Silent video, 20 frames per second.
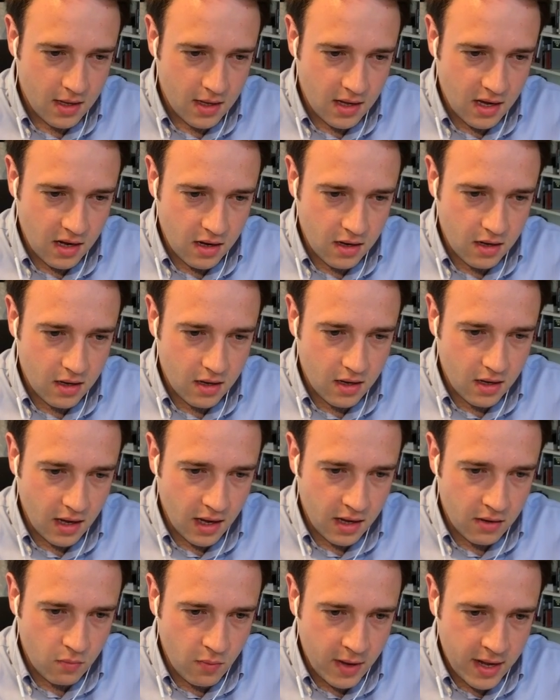And
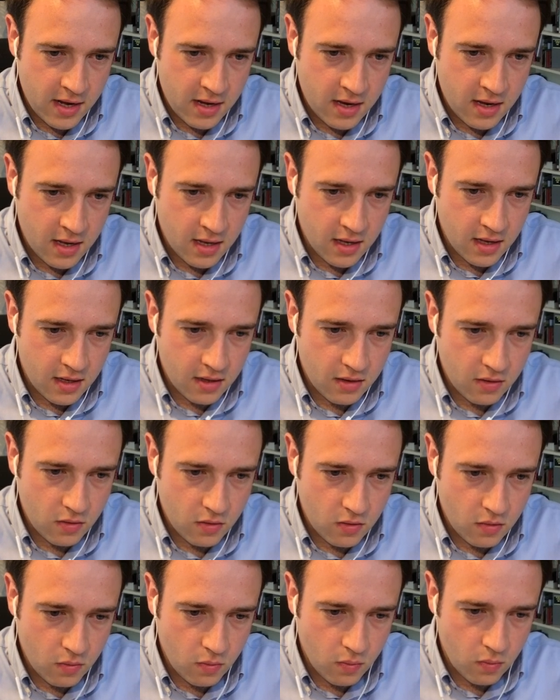and when uh,
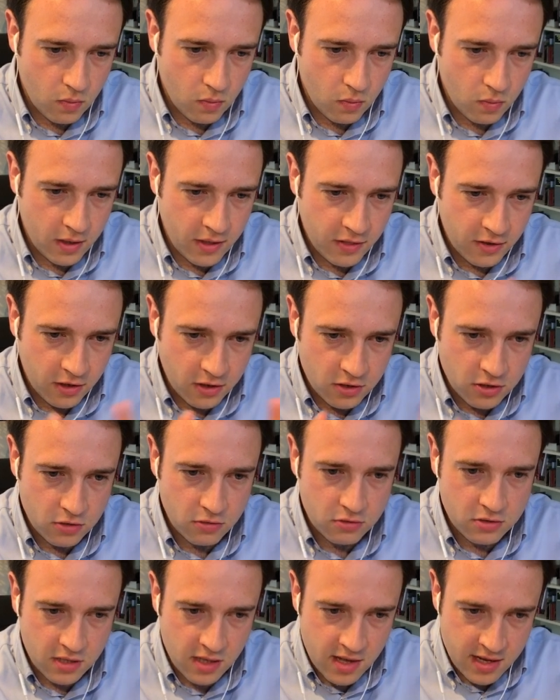when the
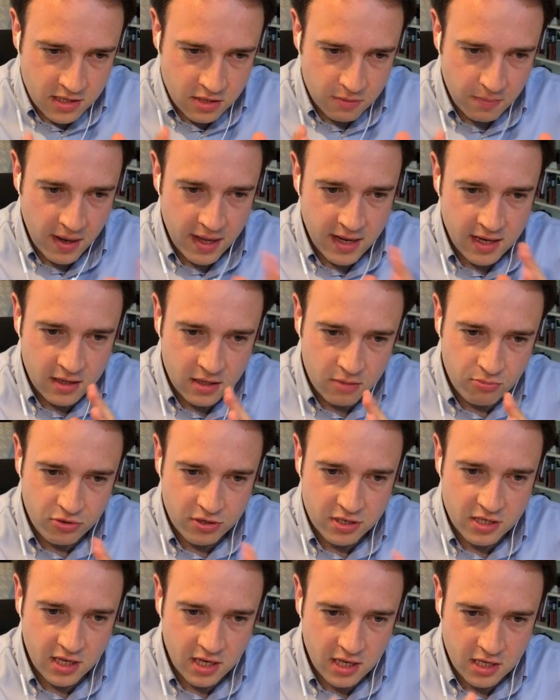consultant explained the
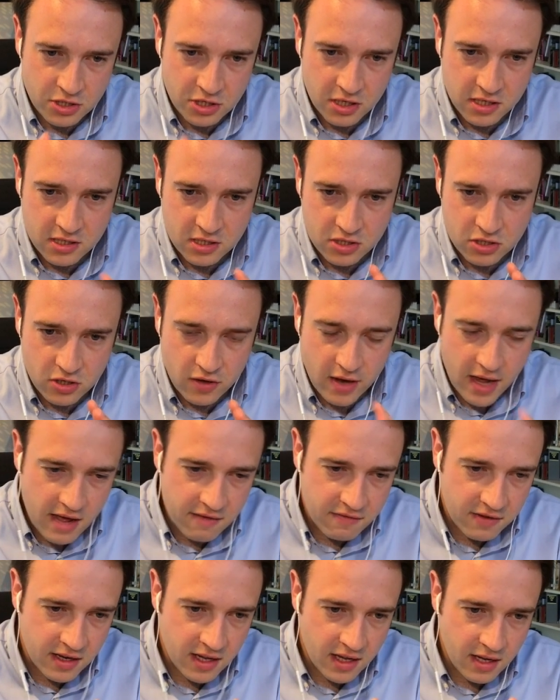procedure, did you
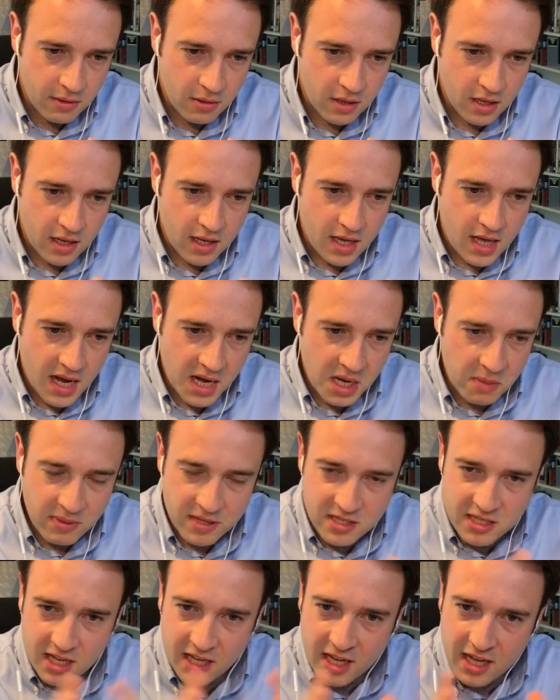have any any
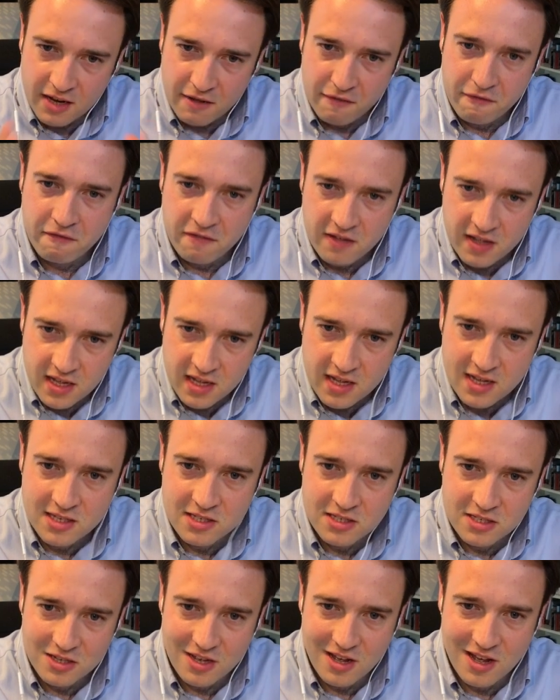particular
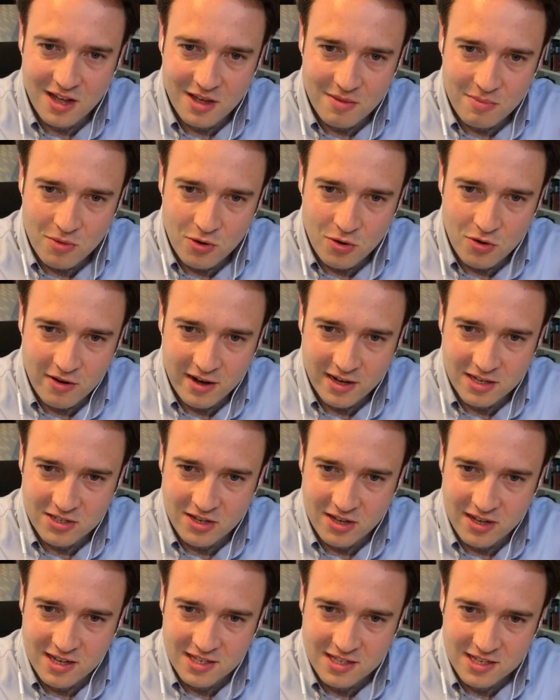fears um, or
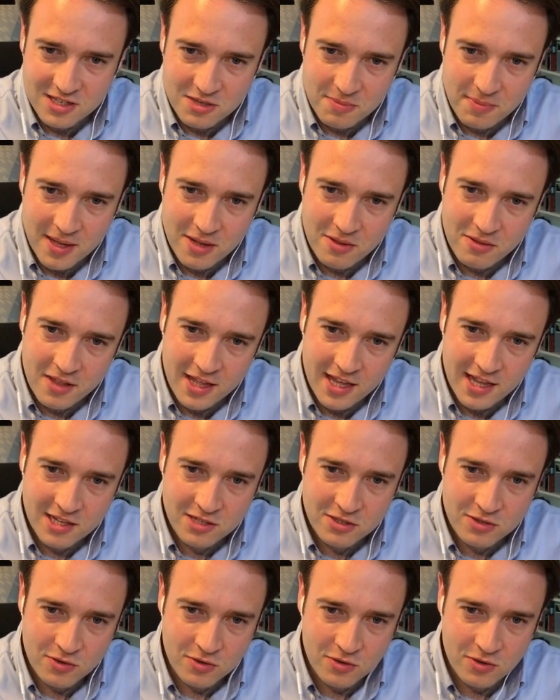anxieties about
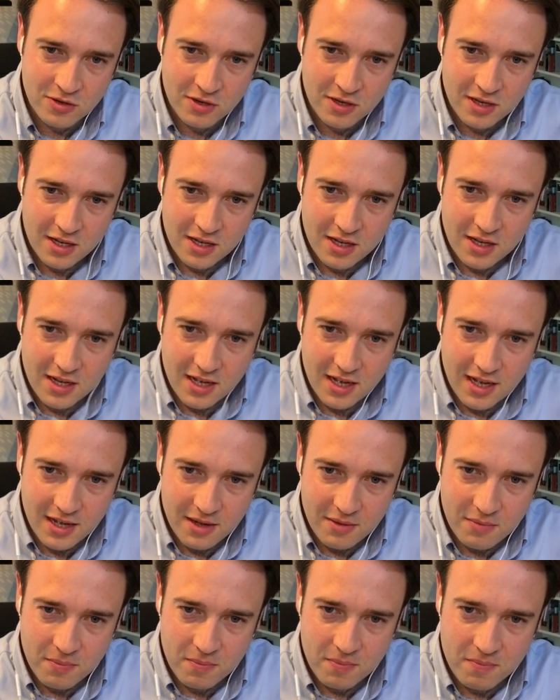that, or?
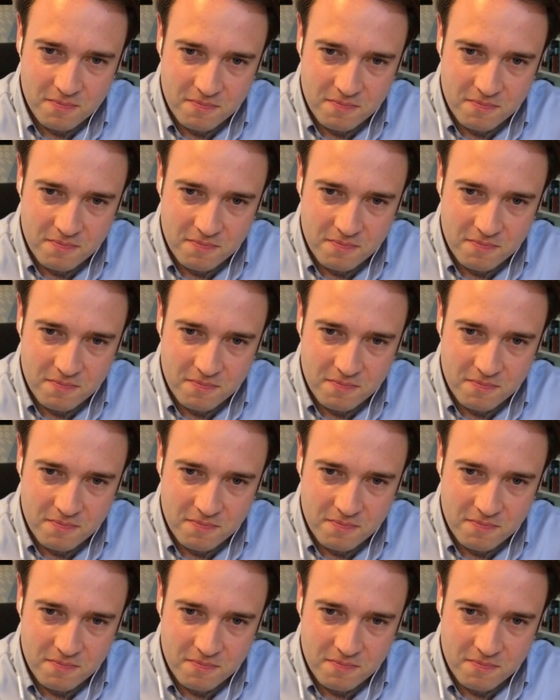Um...